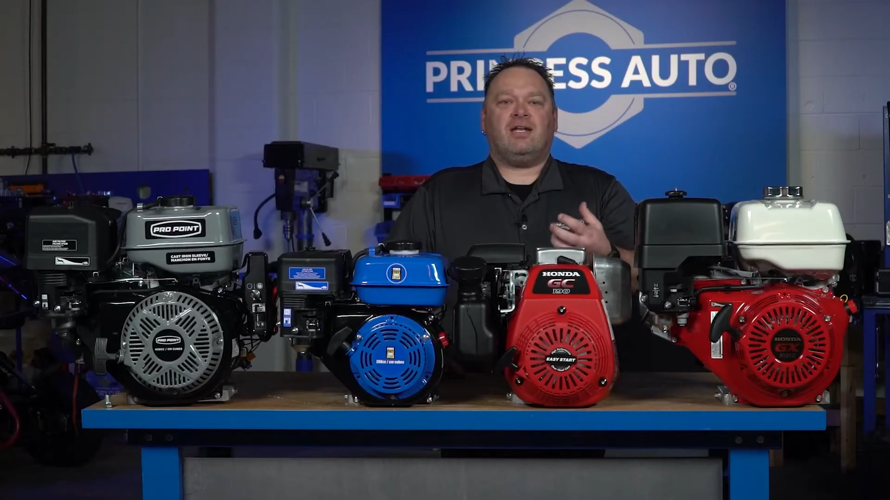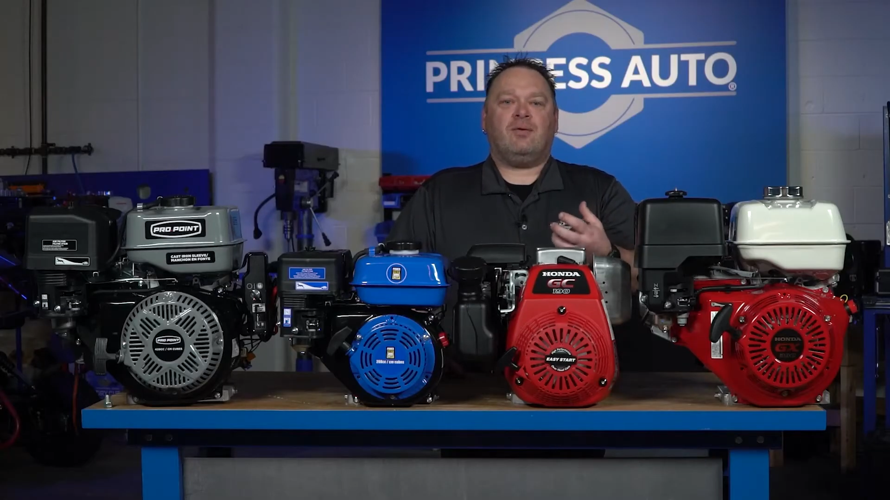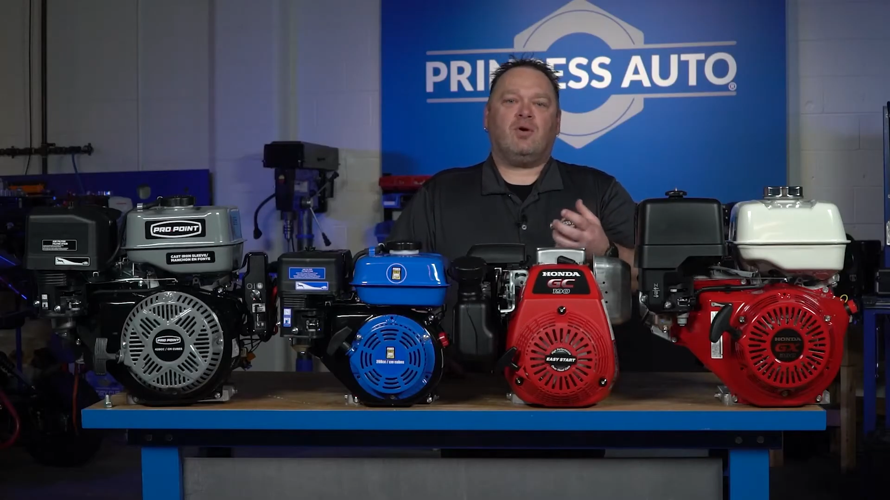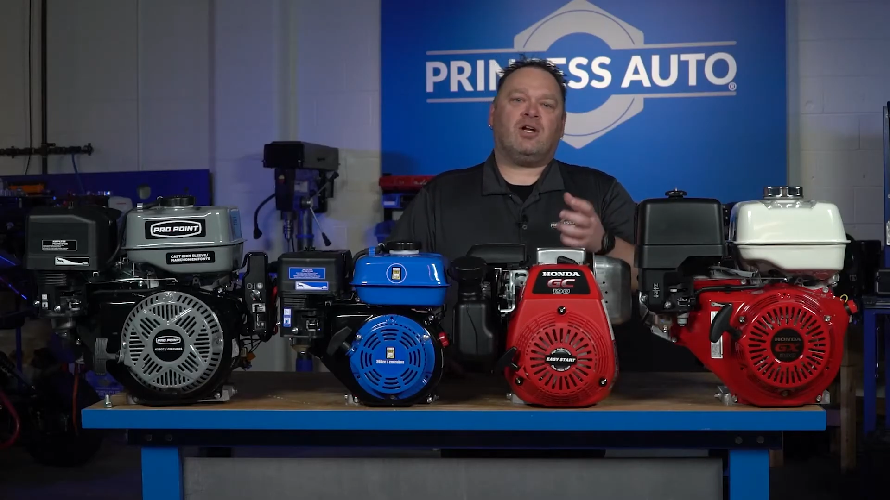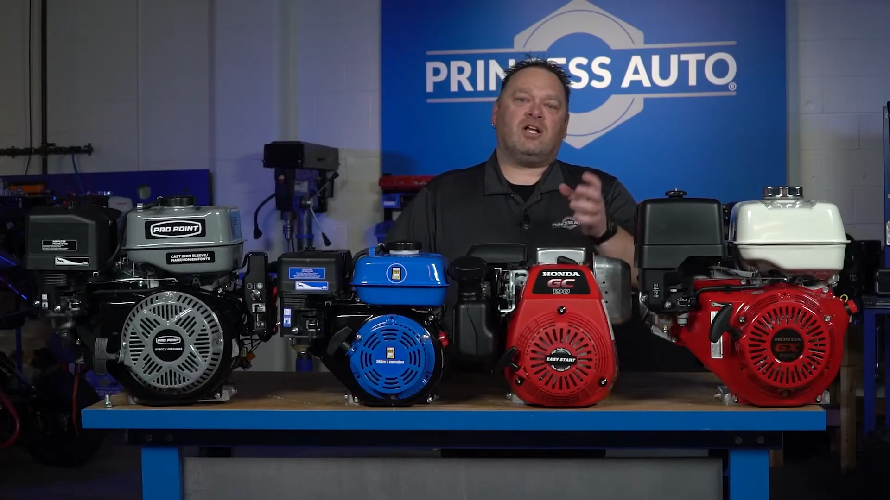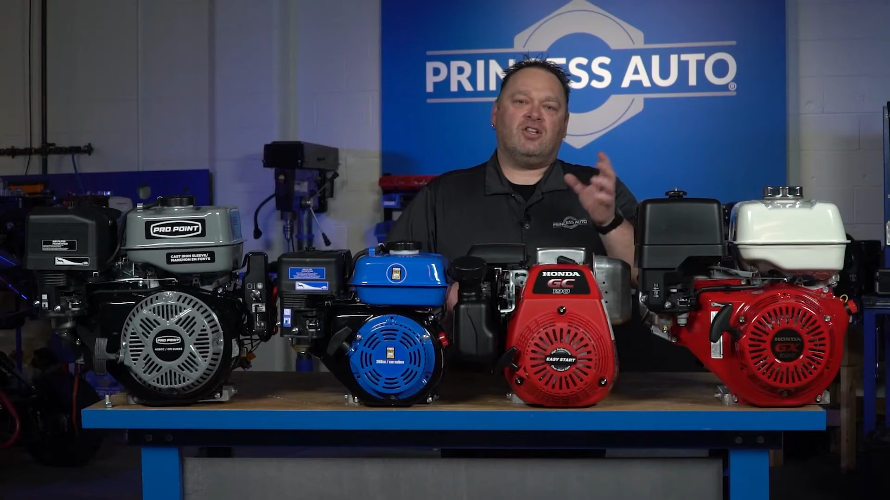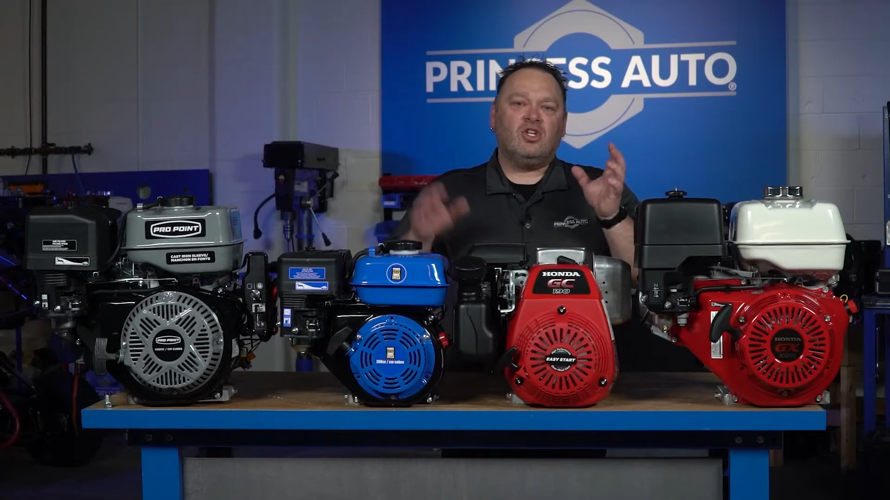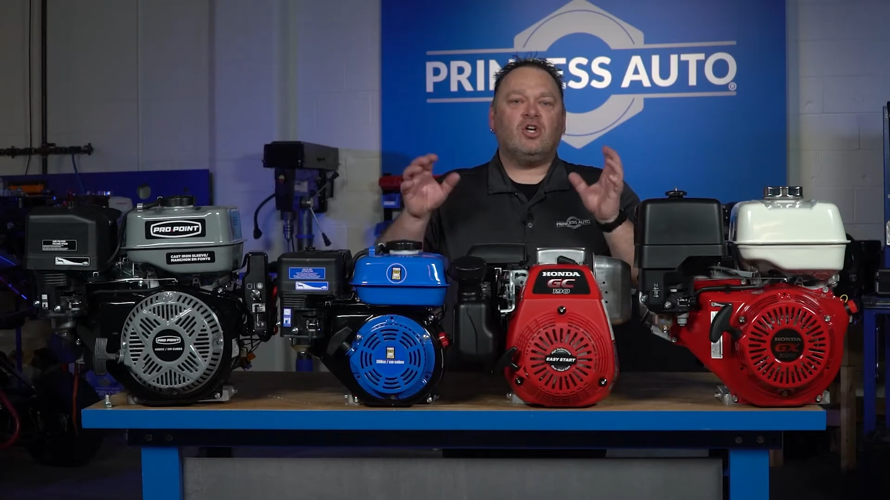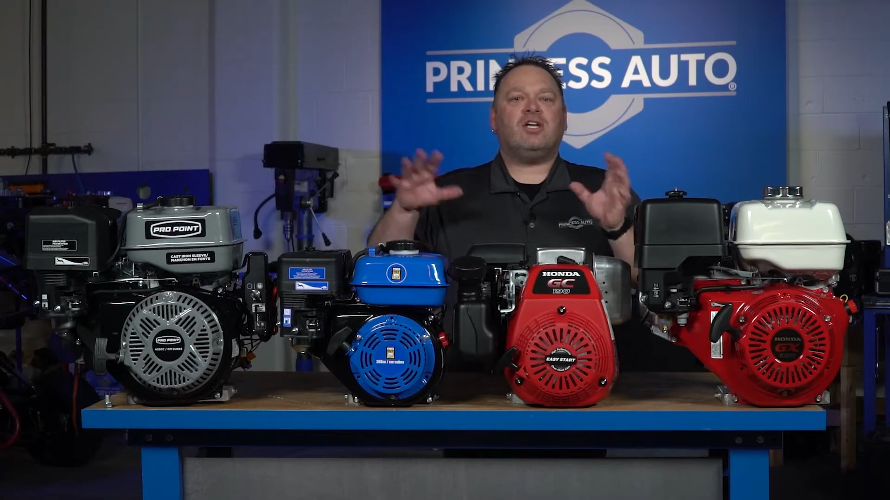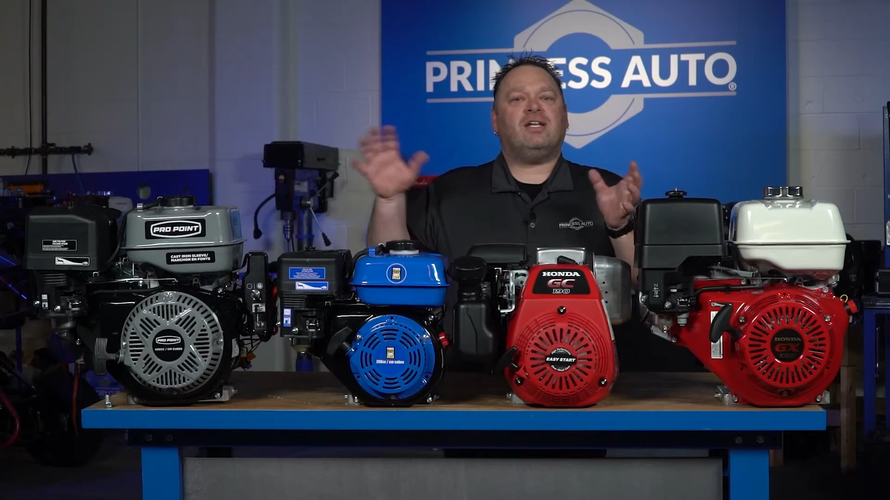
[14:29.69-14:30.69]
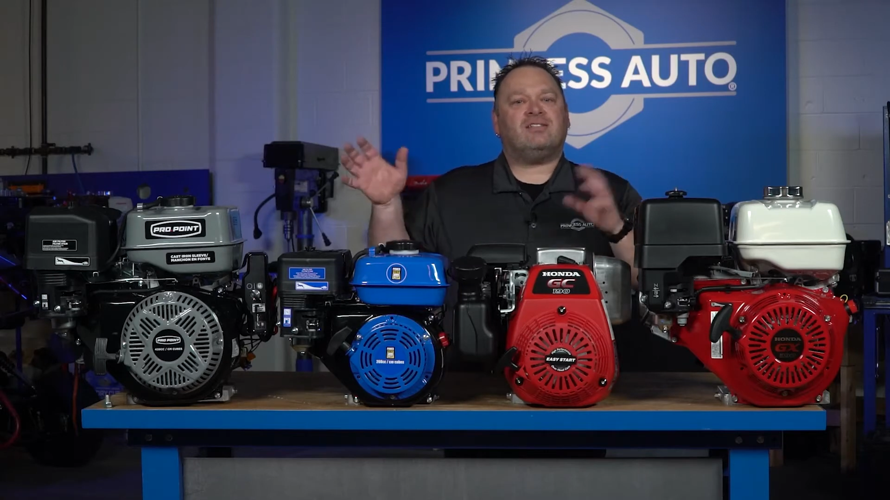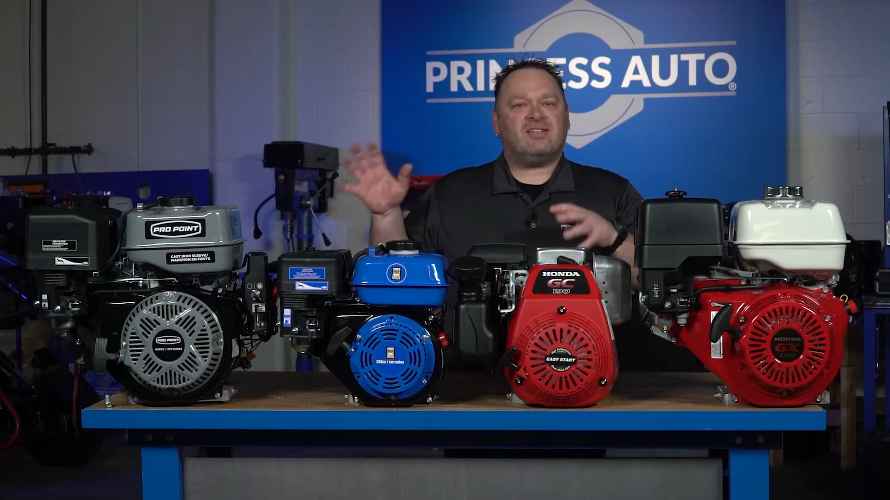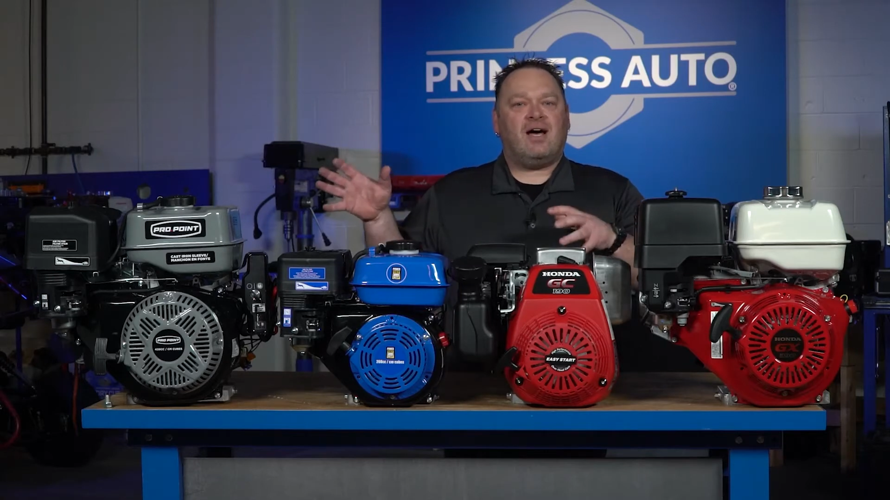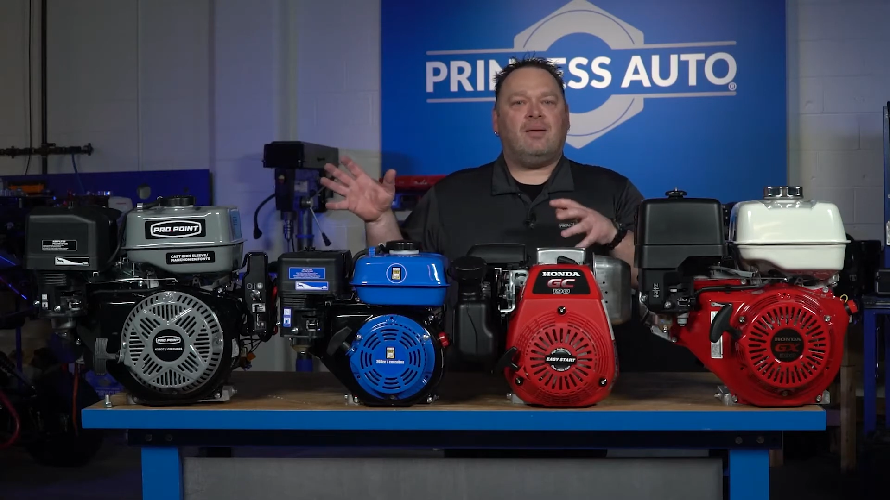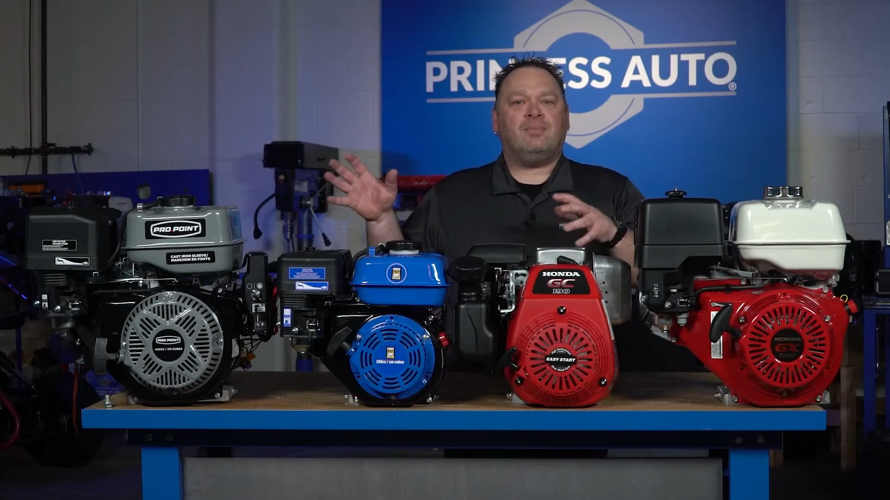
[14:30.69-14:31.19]
and we're going to look at
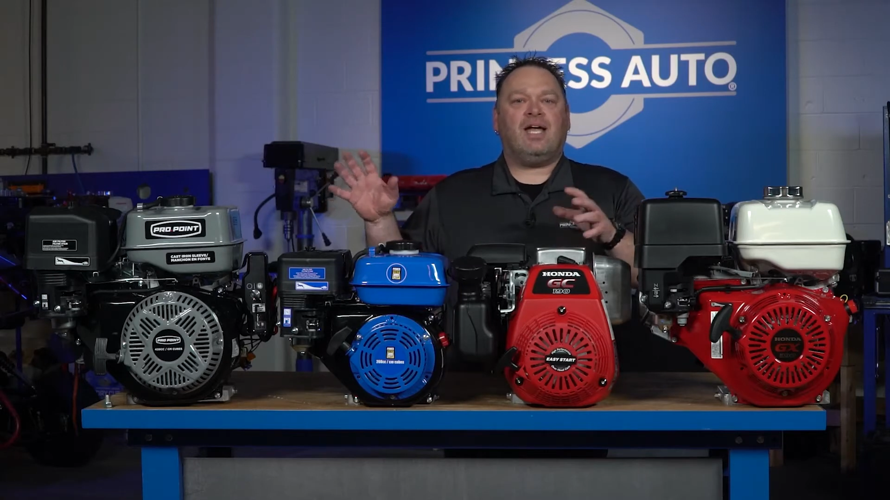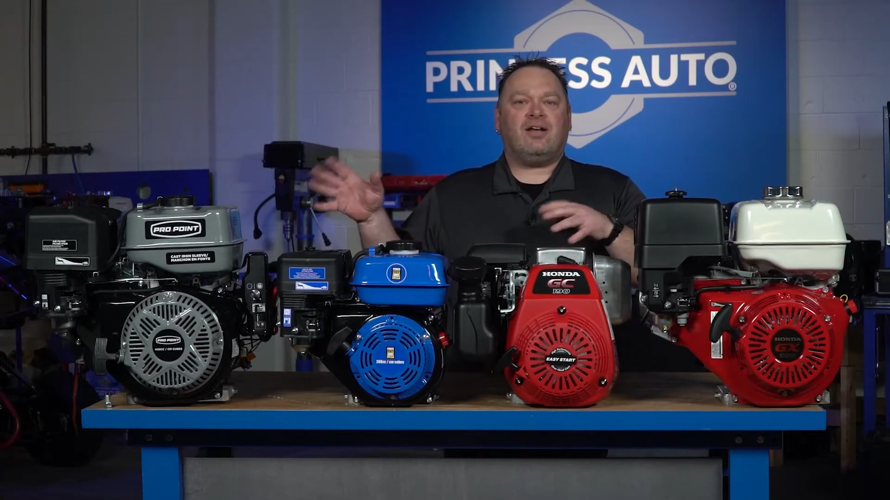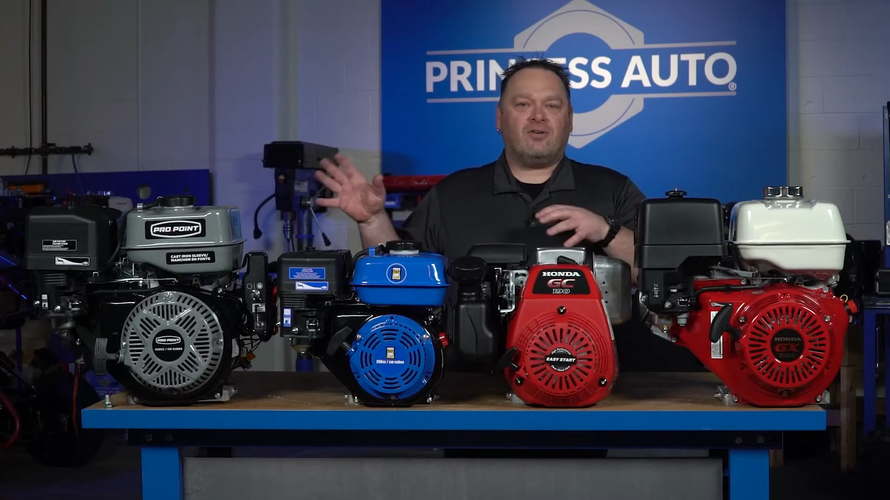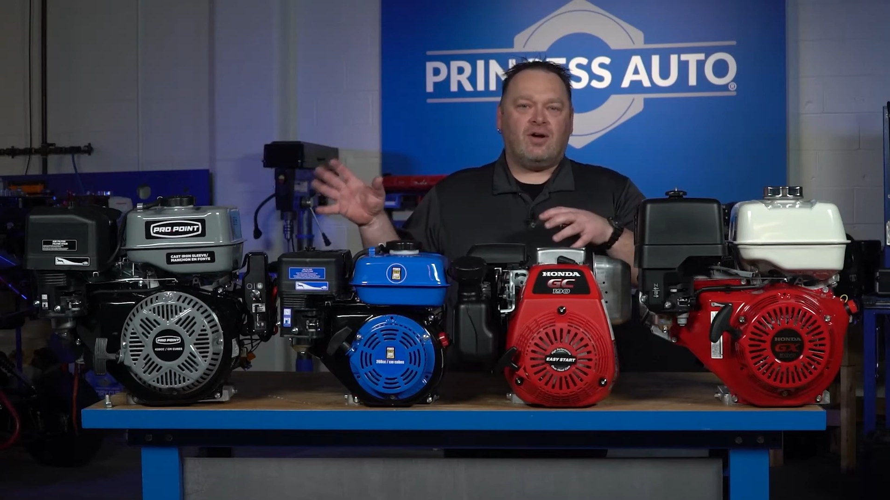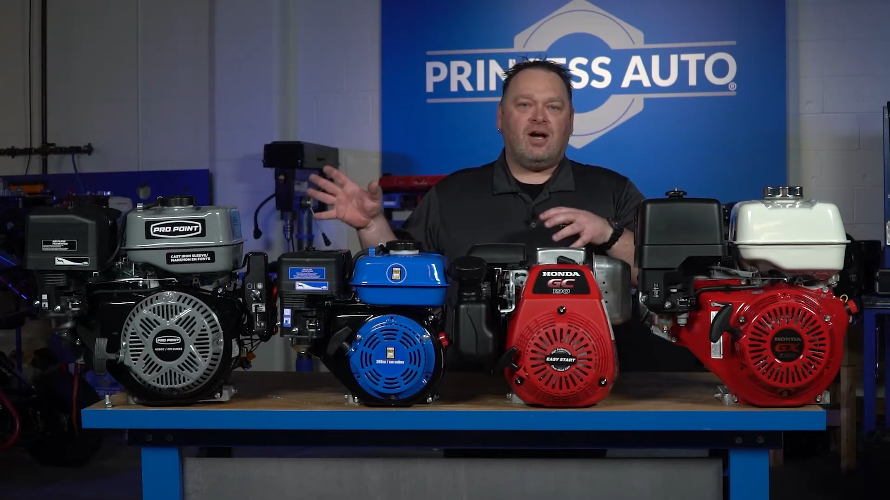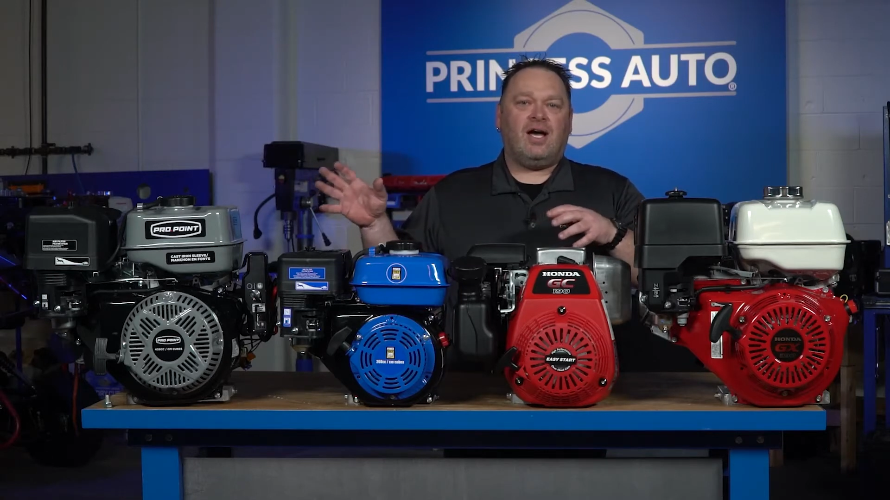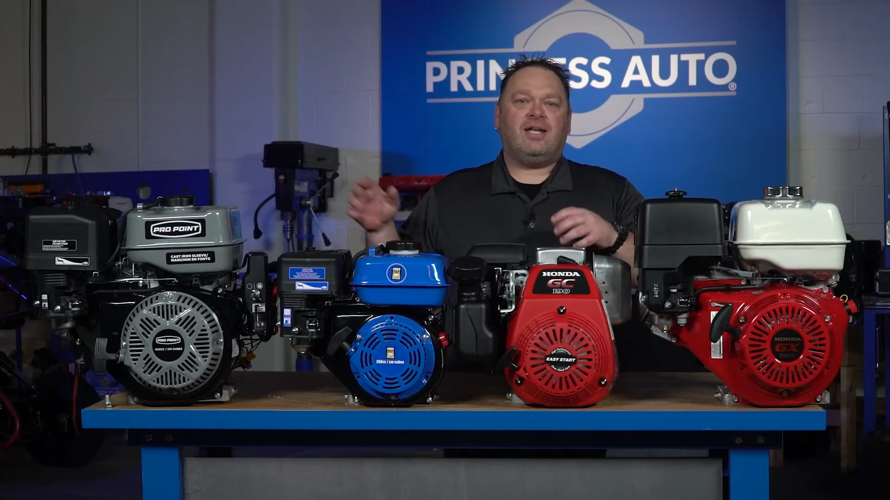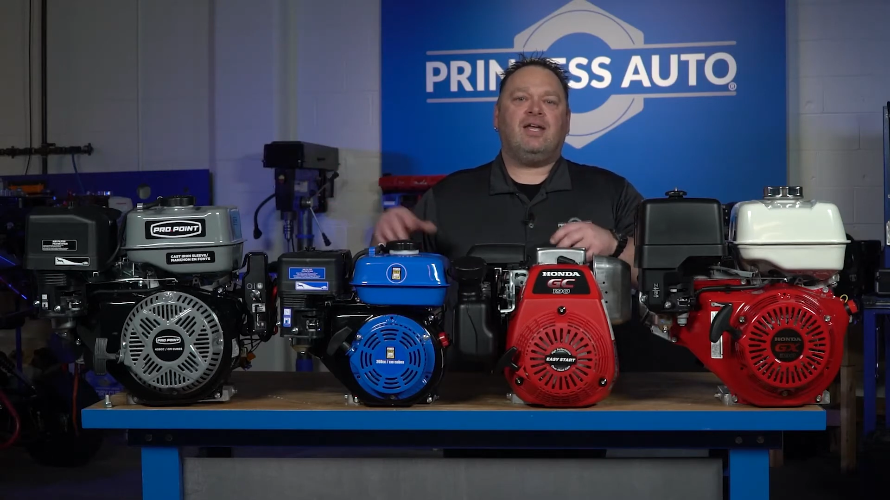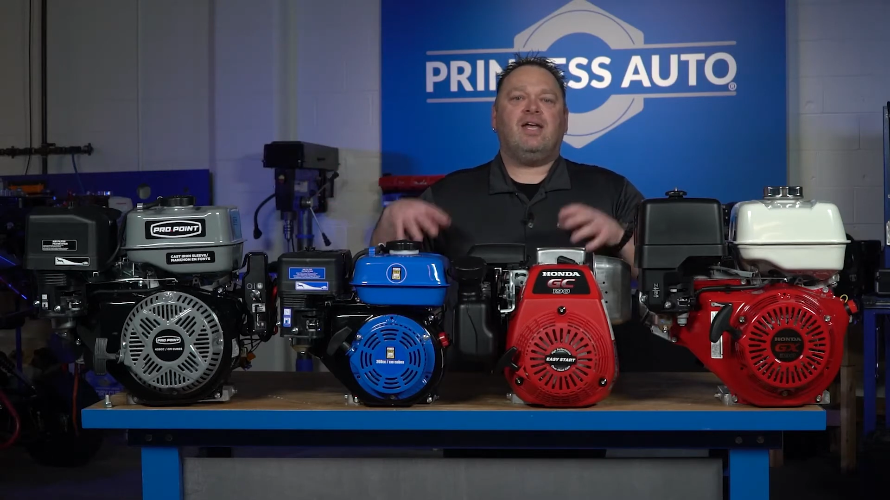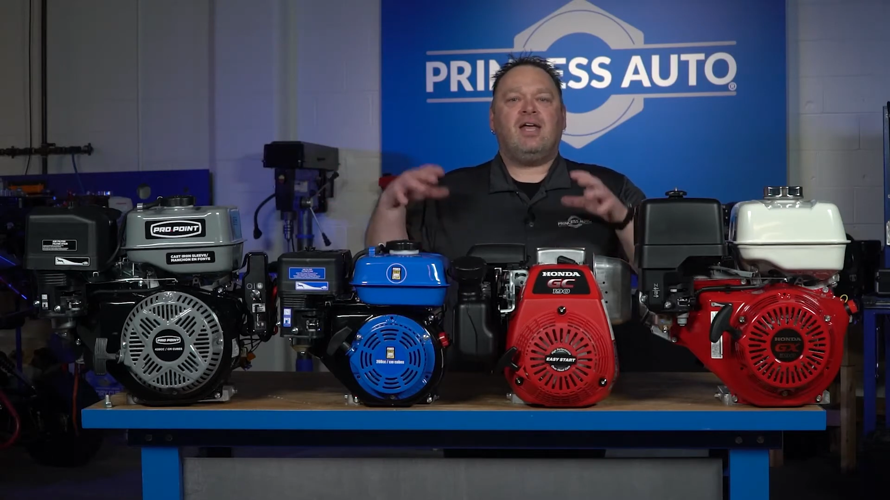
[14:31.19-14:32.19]
some later on